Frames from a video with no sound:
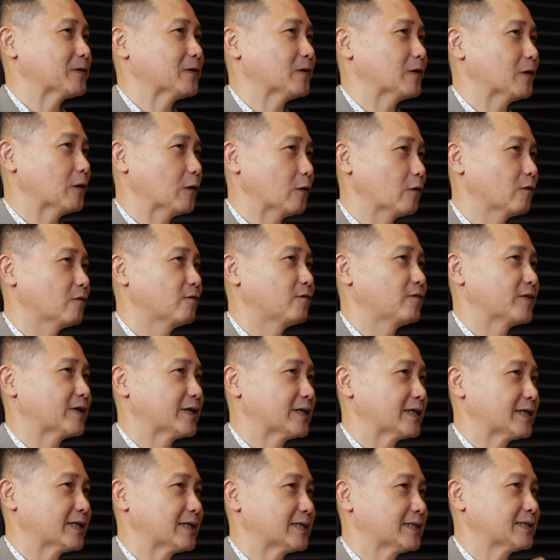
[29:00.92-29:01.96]

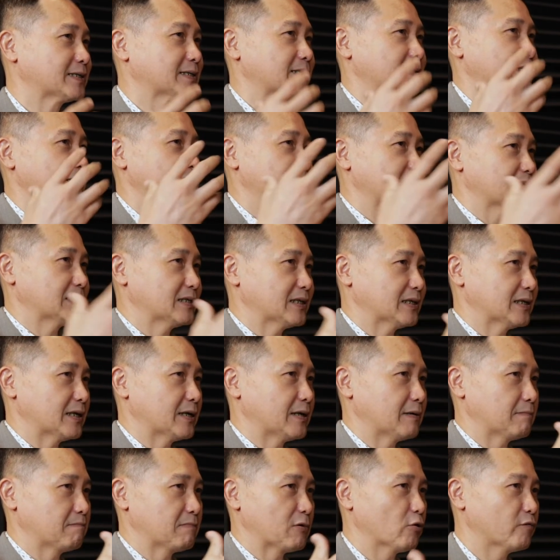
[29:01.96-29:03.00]
over
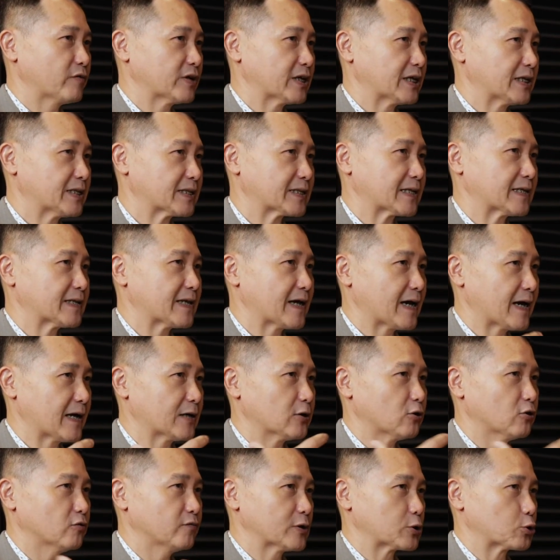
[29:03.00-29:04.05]
the internet,
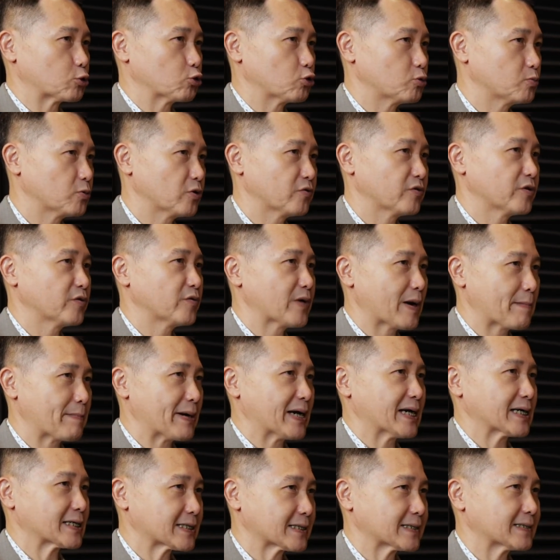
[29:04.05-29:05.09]
over Zoom, over
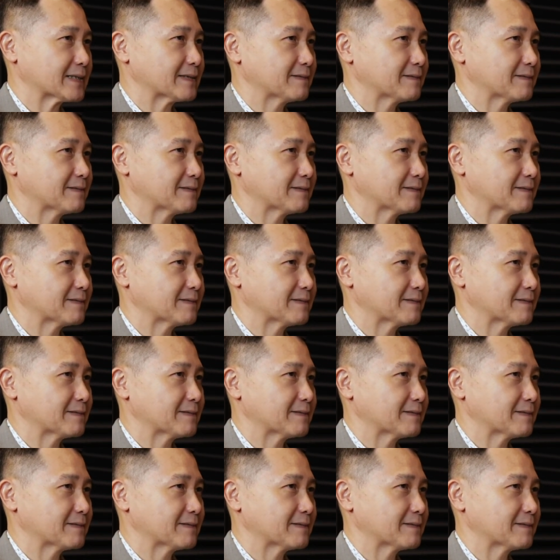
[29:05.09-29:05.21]
WebEx.